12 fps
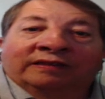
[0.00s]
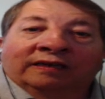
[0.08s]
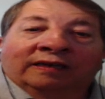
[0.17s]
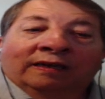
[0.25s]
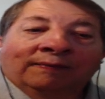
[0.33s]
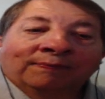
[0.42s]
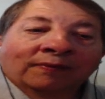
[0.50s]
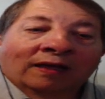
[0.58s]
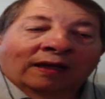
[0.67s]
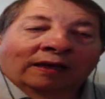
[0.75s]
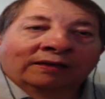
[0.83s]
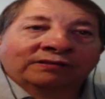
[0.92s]
to
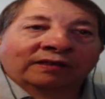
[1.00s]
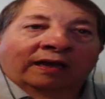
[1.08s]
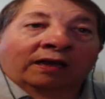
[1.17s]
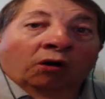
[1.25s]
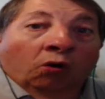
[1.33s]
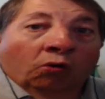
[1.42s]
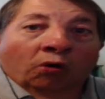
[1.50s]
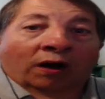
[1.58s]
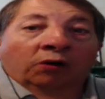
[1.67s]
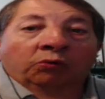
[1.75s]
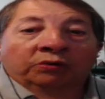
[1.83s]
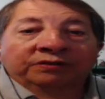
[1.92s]
say, "Oh,
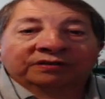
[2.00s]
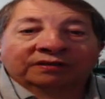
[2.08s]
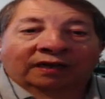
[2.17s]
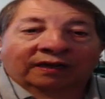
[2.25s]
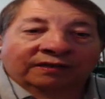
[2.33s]
I was